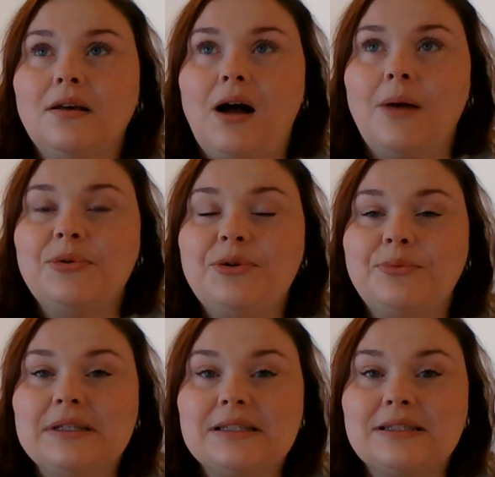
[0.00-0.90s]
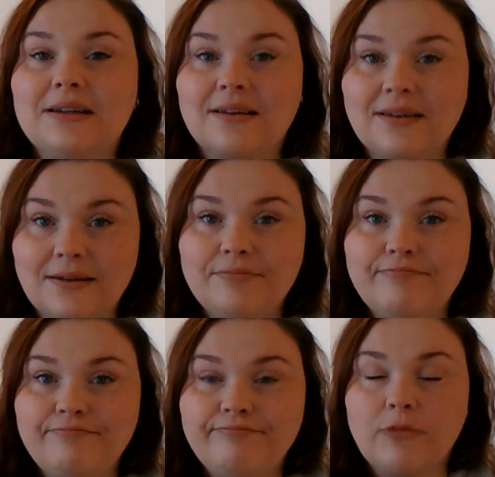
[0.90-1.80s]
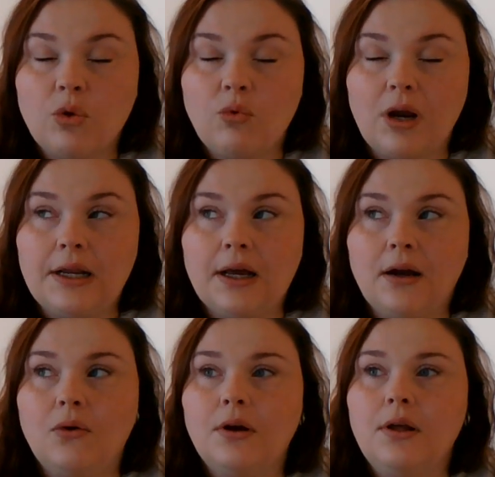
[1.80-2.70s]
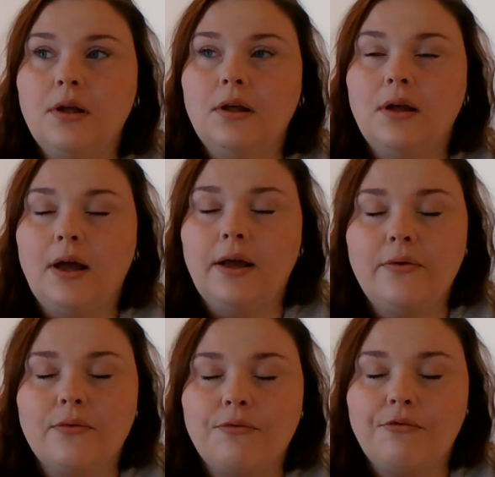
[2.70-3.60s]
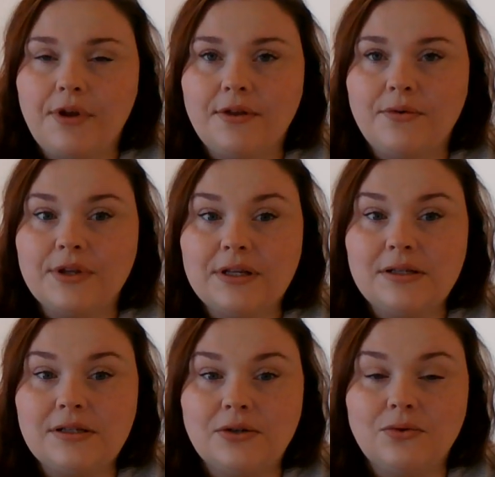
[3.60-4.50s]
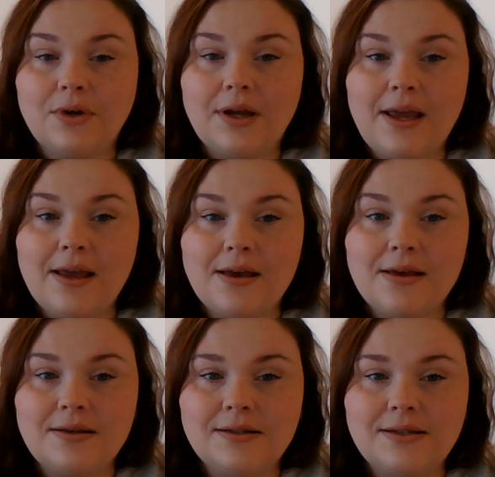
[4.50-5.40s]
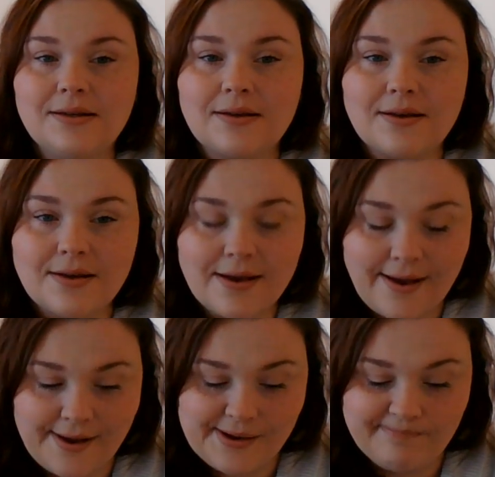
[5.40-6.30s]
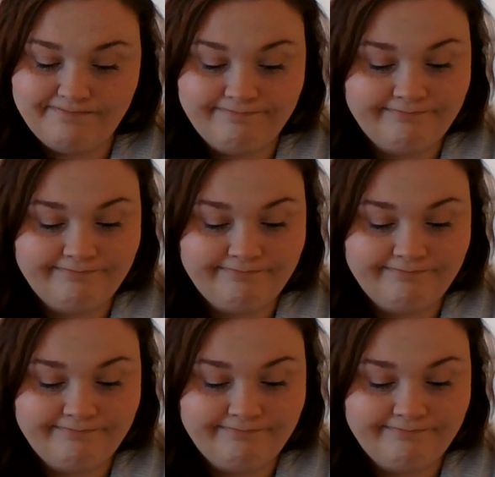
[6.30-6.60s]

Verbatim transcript: optimistic right now. I really, really do. And I